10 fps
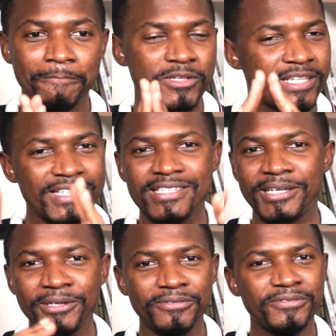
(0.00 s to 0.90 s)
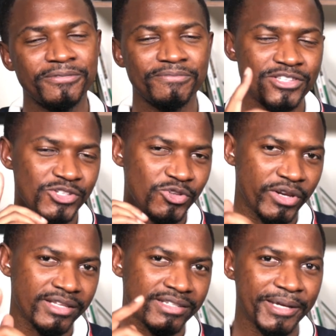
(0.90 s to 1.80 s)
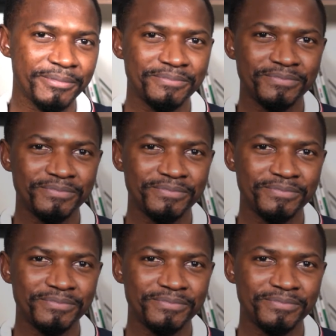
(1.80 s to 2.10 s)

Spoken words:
stay safe. See you next time.